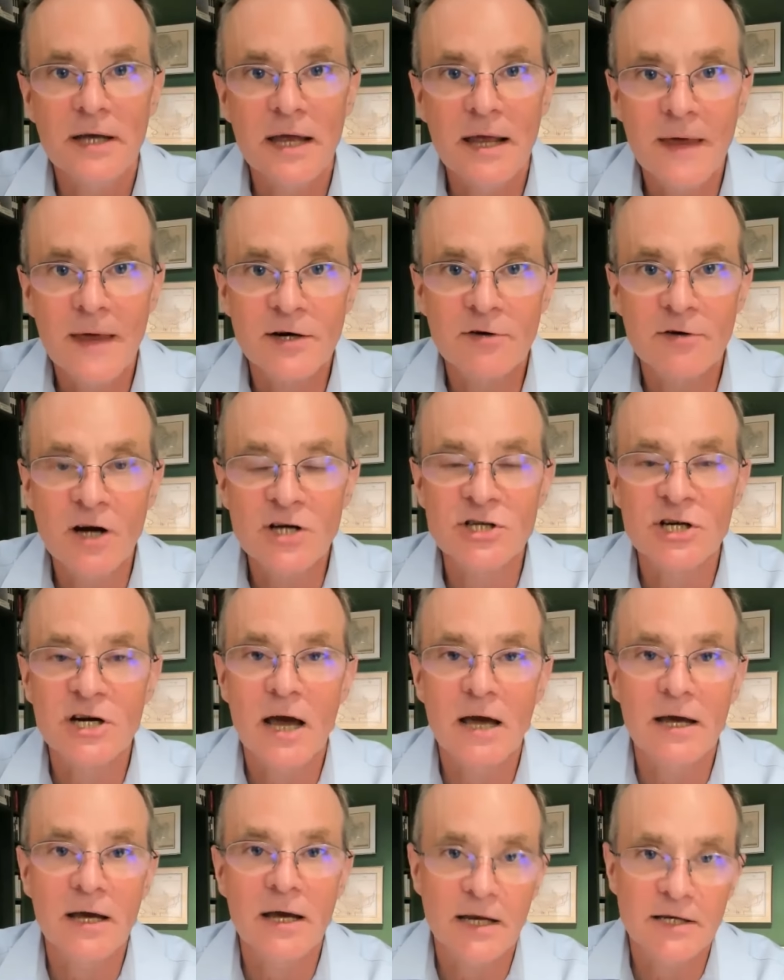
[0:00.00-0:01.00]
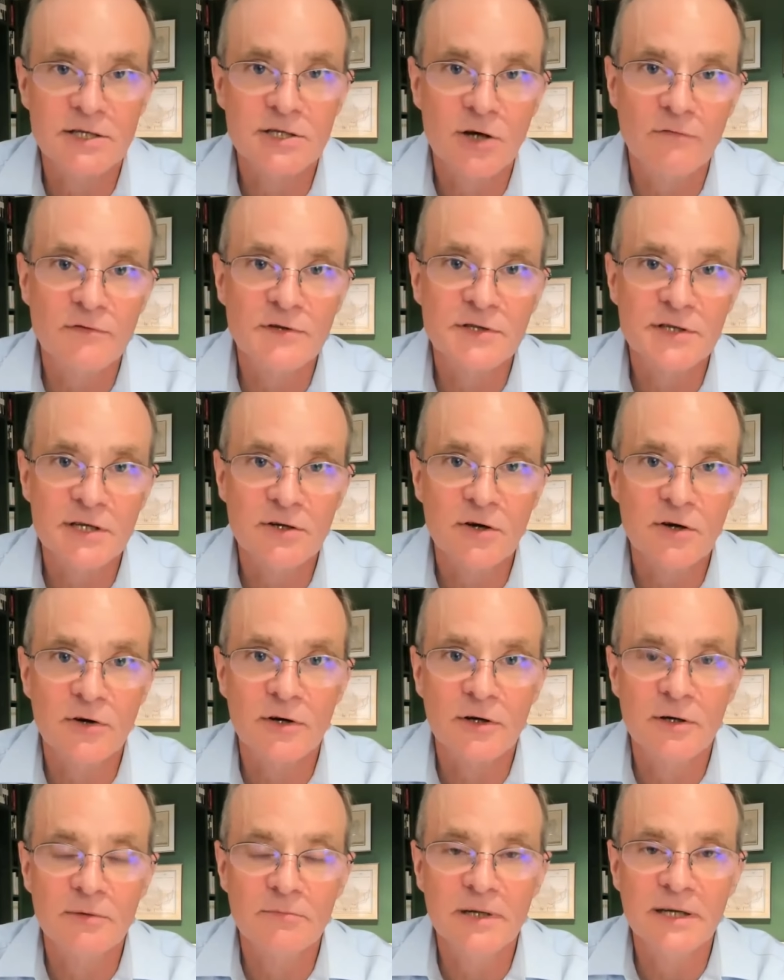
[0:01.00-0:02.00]
in that direction. It's obviously
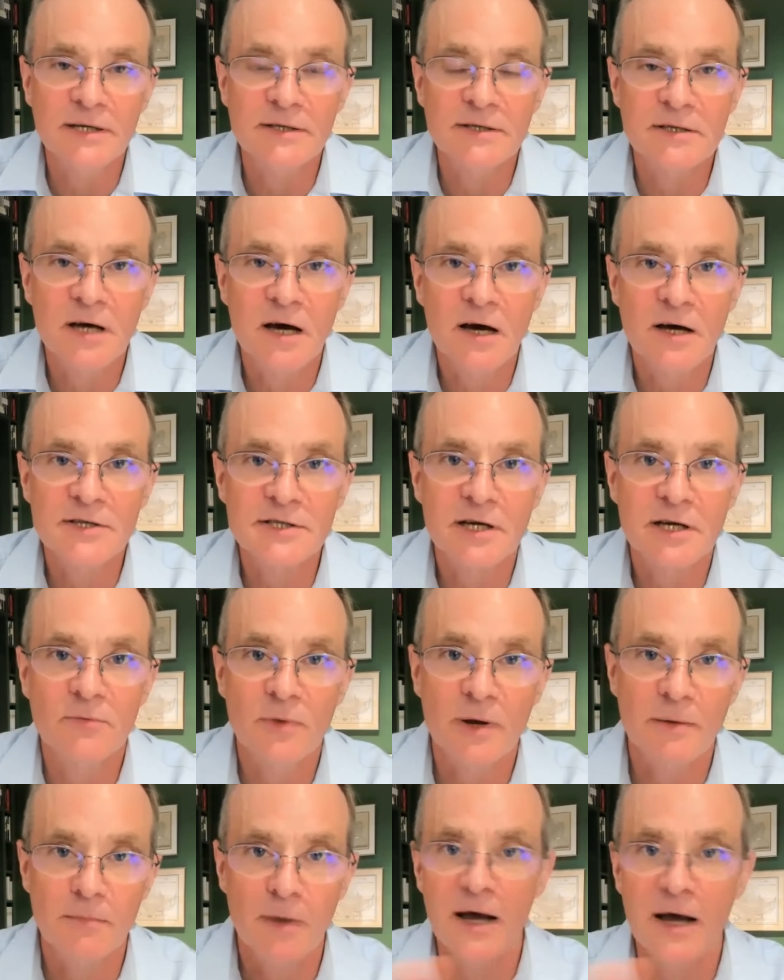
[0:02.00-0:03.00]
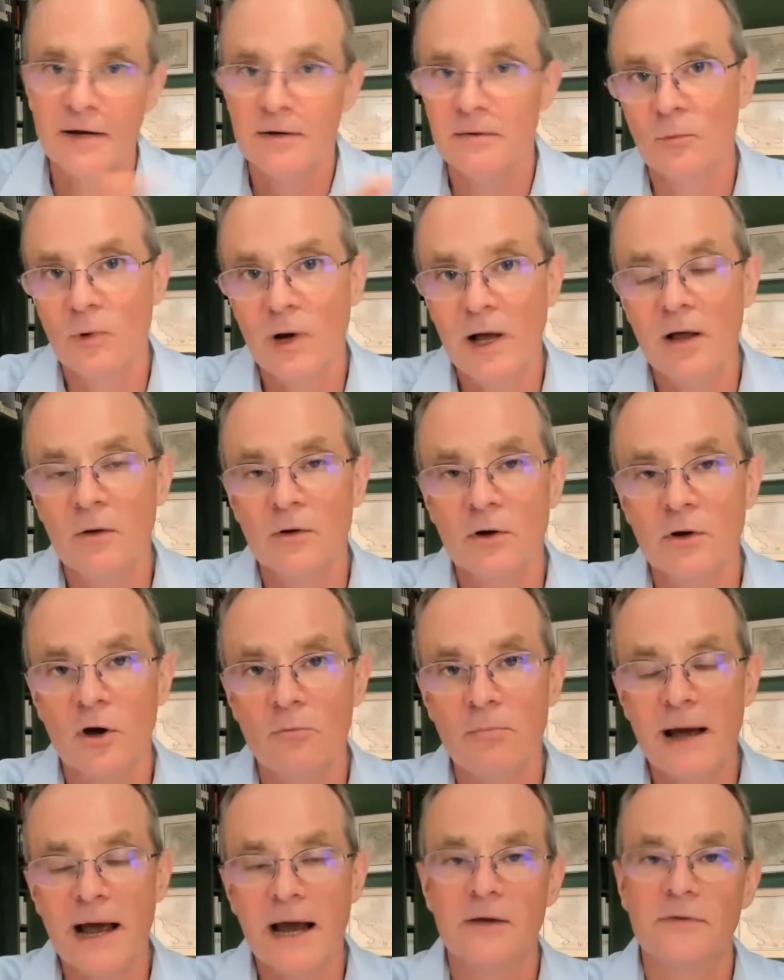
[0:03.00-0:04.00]
not a completed task, and we might well
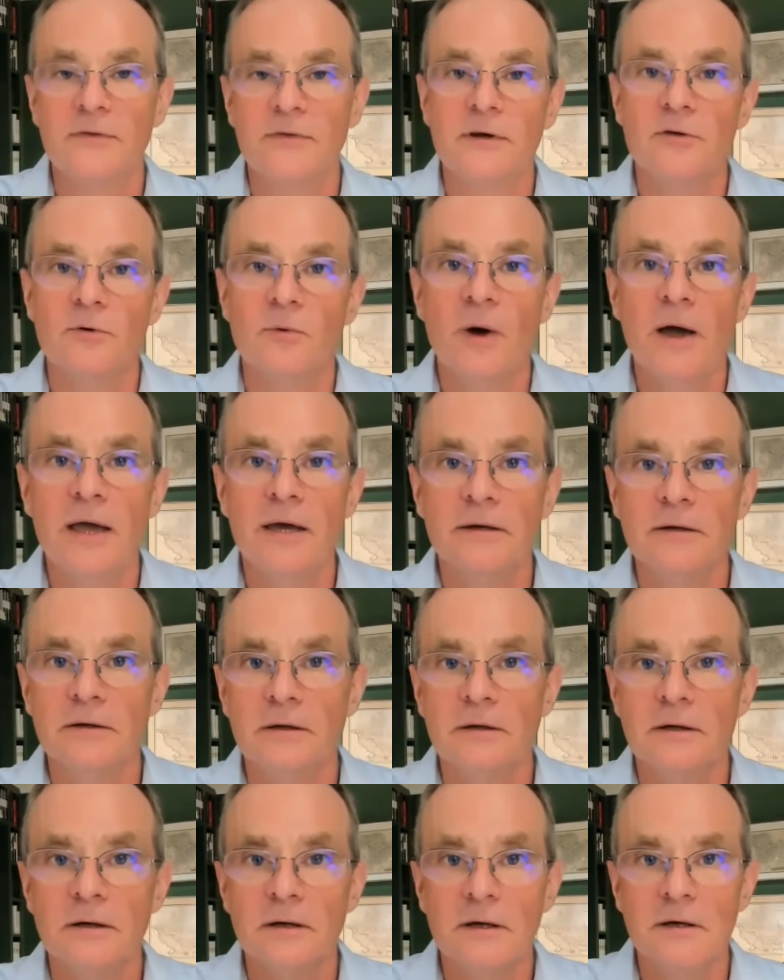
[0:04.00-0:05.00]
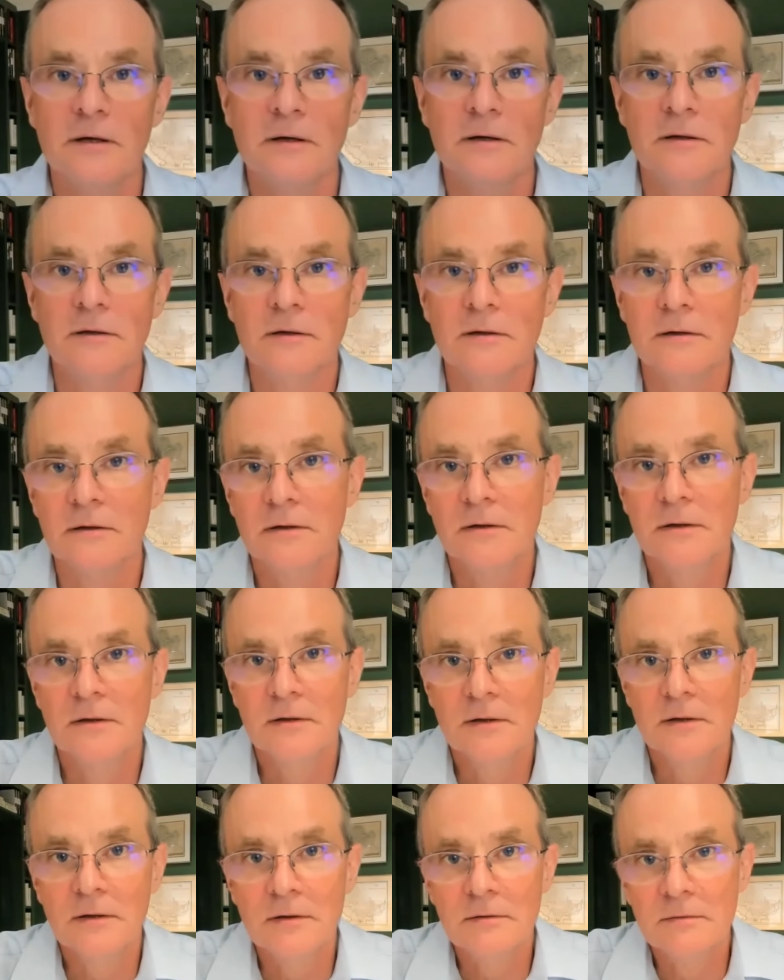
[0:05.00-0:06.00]
go back the other way in, in, in, in a
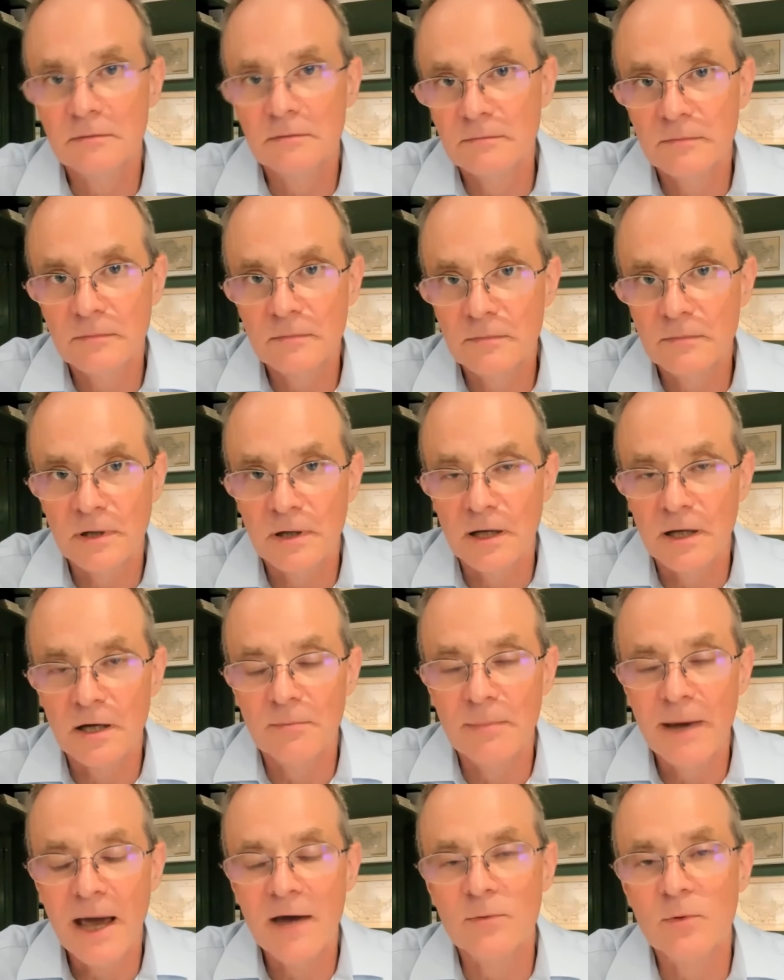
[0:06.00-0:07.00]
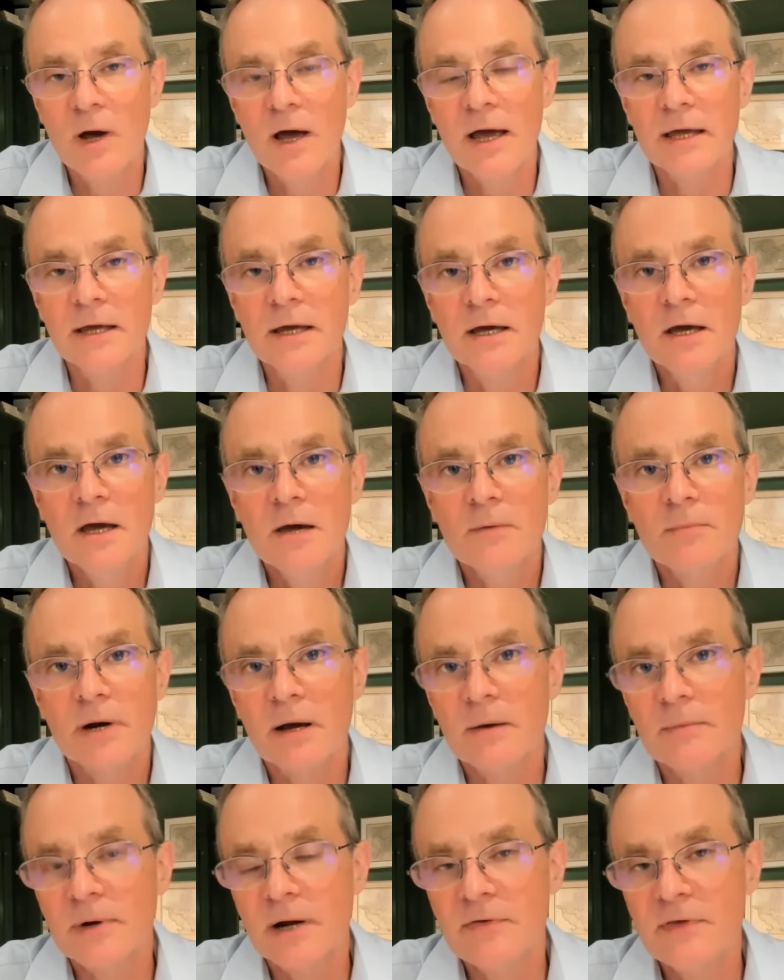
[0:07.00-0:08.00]
in, in, a bad way.
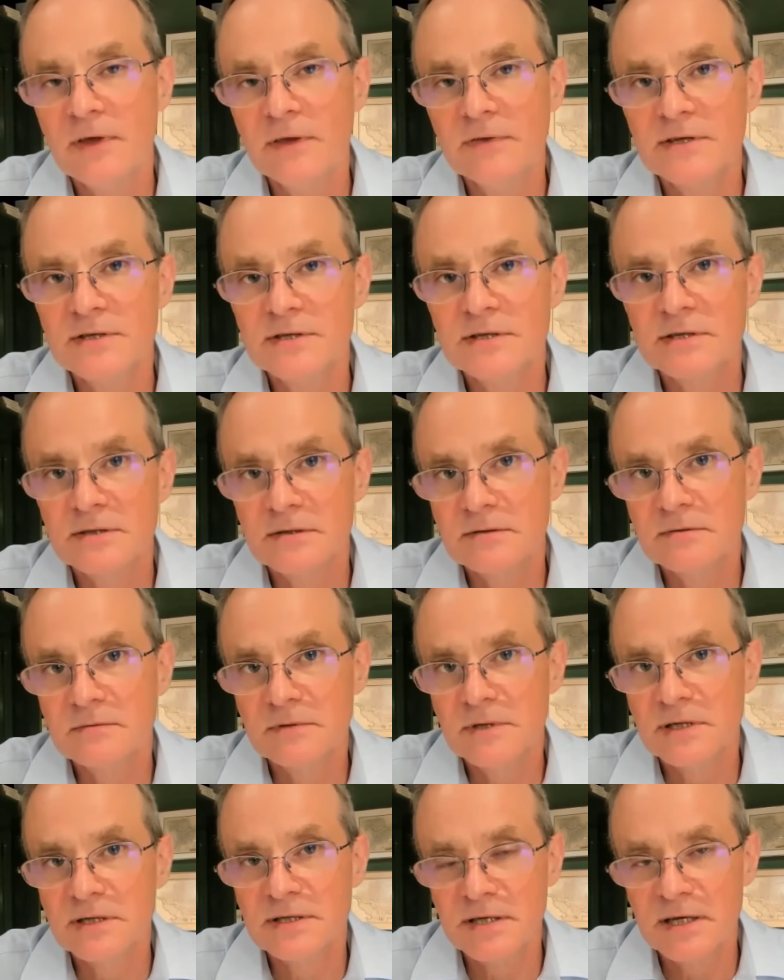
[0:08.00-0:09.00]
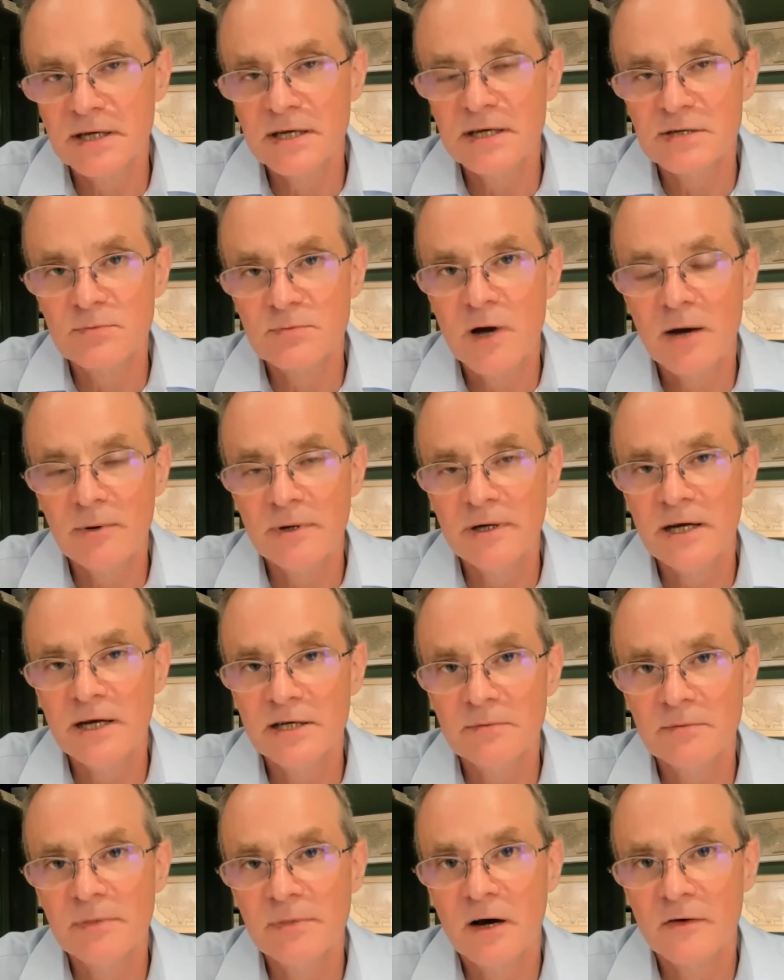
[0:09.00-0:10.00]
But but I think this this is where we
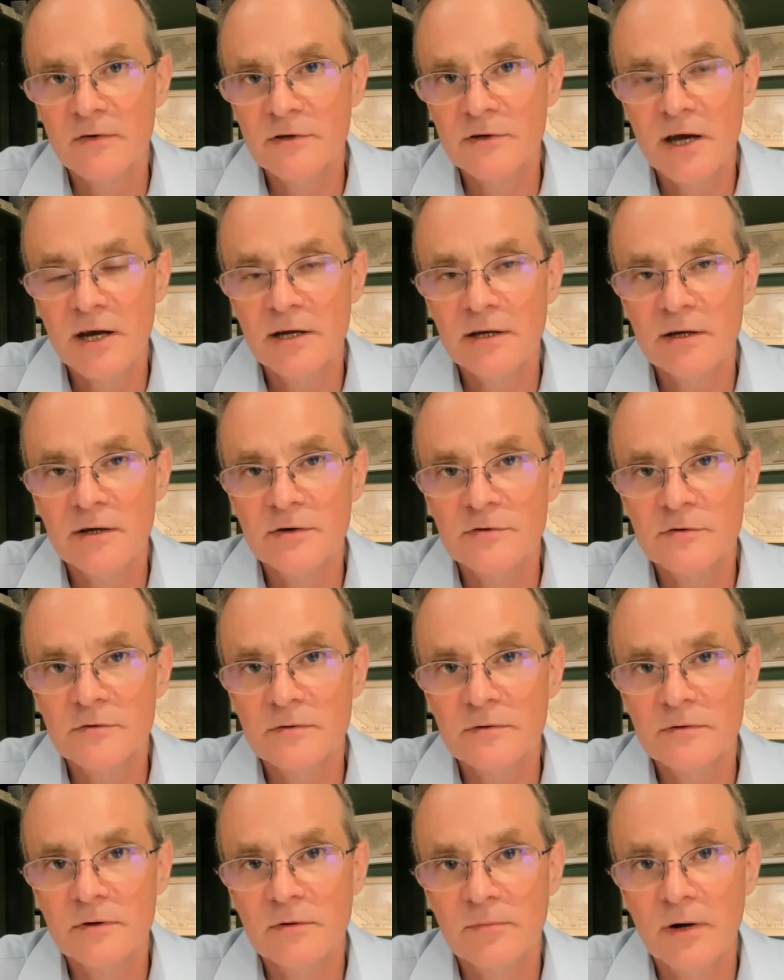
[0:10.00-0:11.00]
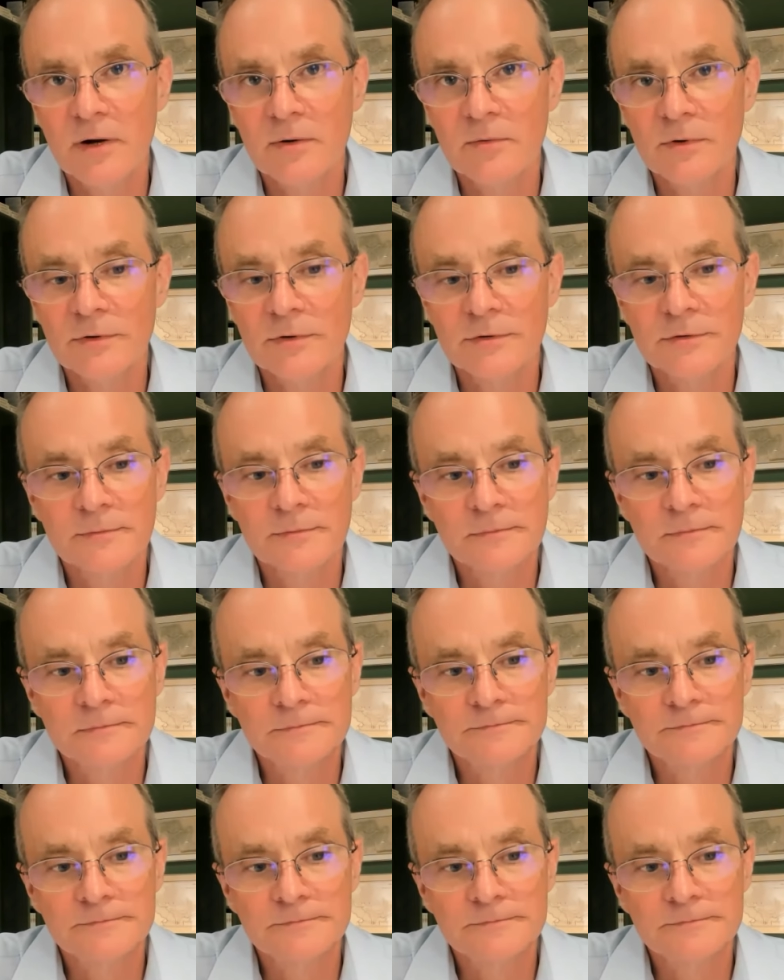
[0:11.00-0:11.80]
need to be after 80 years of Bretton Woods.